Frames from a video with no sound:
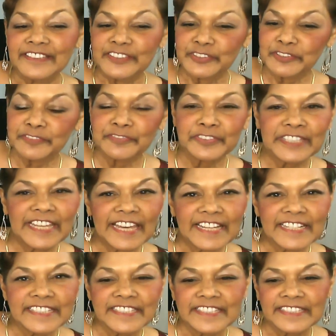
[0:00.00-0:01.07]
Don't
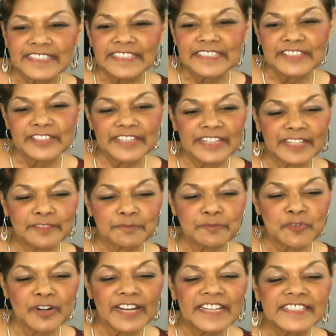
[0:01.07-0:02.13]
forget to get
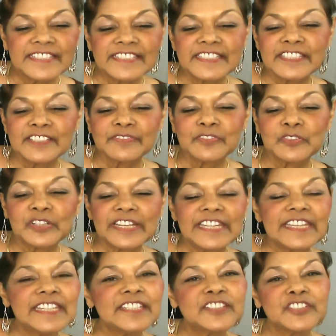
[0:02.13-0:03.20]
prizes for
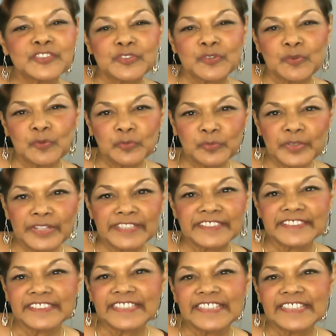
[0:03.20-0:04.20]
each winner.